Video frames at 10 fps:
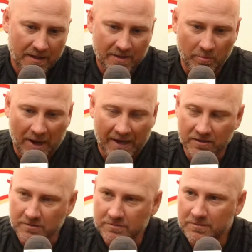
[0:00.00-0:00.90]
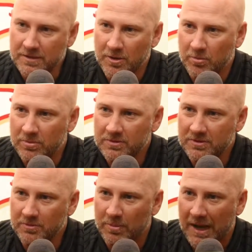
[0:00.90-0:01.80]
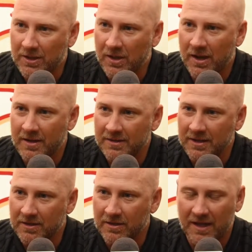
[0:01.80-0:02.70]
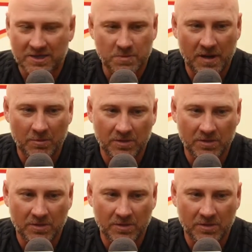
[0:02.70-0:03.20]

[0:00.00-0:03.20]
at the back of the back line and kind of the last man.